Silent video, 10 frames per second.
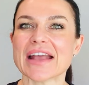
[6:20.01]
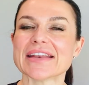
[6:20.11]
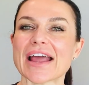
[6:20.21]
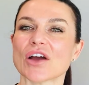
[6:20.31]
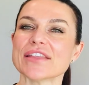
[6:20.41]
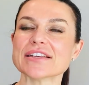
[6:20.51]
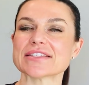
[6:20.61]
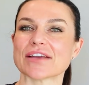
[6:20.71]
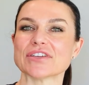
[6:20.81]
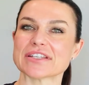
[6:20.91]
Now, in the
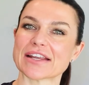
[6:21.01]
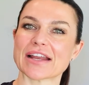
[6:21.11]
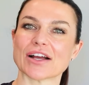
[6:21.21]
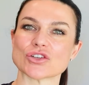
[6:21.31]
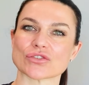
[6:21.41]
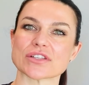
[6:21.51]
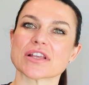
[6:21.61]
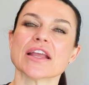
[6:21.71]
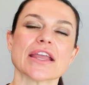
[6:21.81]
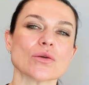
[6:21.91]
1700s,
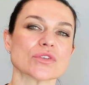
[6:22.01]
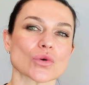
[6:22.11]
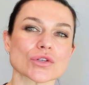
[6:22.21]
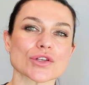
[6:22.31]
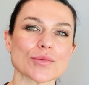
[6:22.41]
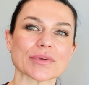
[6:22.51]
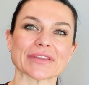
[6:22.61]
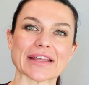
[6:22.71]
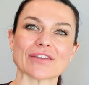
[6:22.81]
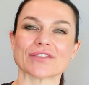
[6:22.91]
it was also
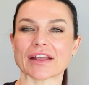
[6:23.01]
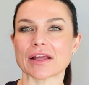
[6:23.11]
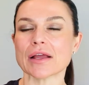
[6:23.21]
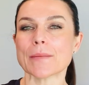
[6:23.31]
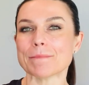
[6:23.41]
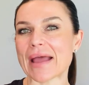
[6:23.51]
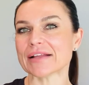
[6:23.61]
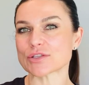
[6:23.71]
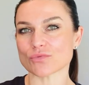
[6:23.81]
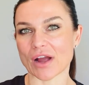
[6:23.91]
believed that a
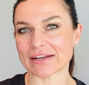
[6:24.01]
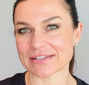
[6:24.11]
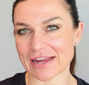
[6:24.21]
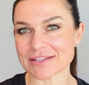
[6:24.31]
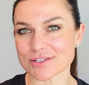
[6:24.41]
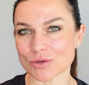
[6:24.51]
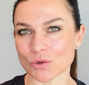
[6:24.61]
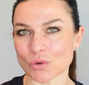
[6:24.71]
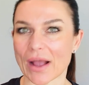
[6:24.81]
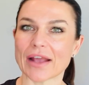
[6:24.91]
man's right
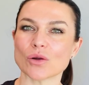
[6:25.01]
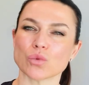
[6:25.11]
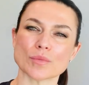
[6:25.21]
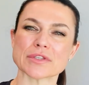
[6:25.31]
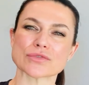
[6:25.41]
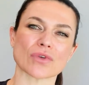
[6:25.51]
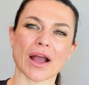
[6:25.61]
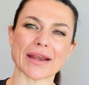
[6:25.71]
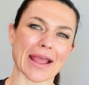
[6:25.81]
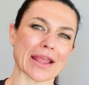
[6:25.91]
testicle and a woman's right